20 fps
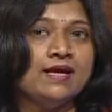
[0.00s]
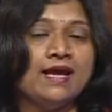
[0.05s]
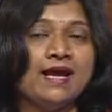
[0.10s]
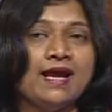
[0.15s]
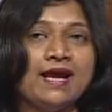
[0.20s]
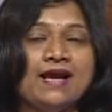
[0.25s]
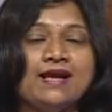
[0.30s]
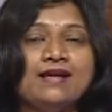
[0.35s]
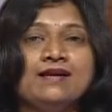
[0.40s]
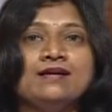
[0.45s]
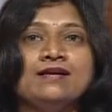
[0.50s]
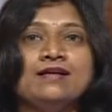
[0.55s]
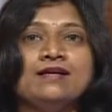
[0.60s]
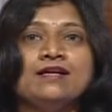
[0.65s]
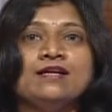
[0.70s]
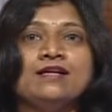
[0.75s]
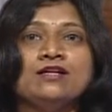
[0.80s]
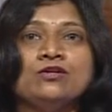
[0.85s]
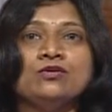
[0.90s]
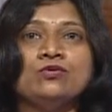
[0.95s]
And
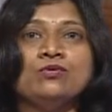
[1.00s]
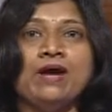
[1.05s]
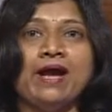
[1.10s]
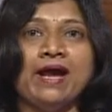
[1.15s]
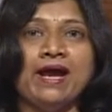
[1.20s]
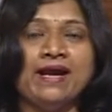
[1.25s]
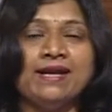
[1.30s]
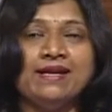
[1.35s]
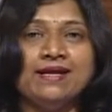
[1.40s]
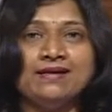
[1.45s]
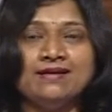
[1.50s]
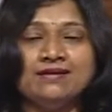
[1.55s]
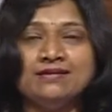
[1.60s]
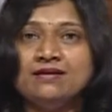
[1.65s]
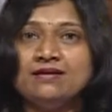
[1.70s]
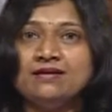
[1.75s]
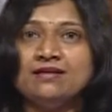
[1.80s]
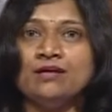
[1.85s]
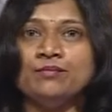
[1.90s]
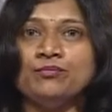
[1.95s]
to add
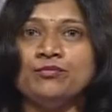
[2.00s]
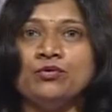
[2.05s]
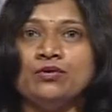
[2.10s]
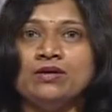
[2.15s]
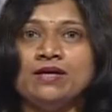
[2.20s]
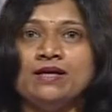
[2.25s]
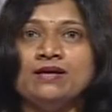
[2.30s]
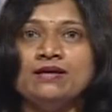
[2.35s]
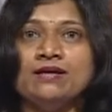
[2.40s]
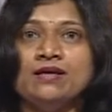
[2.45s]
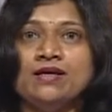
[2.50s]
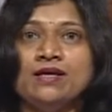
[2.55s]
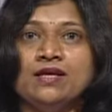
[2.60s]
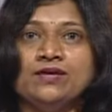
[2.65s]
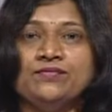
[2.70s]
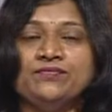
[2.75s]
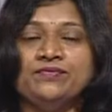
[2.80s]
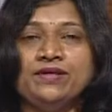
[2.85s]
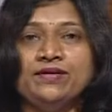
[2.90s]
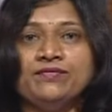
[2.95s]
another component,
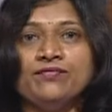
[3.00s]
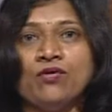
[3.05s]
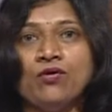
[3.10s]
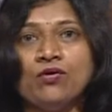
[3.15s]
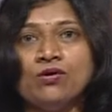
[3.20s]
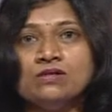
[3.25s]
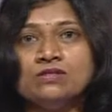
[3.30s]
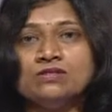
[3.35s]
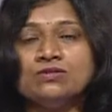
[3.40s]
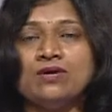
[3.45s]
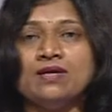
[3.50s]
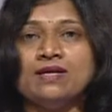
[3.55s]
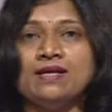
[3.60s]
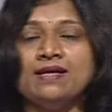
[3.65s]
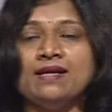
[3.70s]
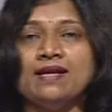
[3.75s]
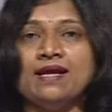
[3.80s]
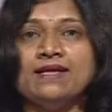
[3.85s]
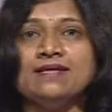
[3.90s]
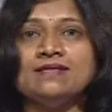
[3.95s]
we have also
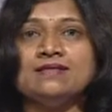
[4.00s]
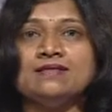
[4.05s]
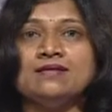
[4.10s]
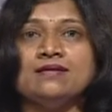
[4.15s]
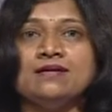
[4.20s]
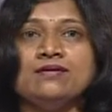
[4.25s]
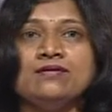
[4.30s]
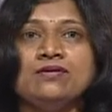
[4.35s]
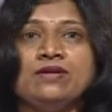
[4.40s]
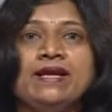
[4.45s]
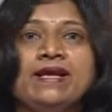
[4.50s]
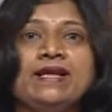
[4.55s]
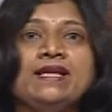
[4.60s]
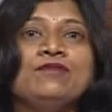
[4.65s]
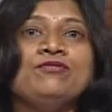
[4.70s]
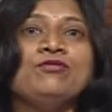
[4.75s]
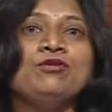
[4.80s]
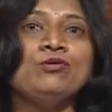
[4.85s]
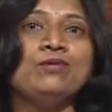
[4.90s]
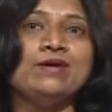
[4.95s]
analyzed drain
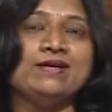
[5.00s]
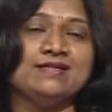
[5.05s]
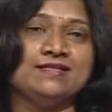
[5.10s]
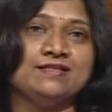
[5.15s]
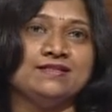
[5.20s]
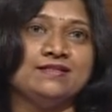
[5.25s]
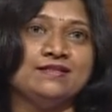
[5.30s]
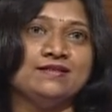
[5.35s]
effluents.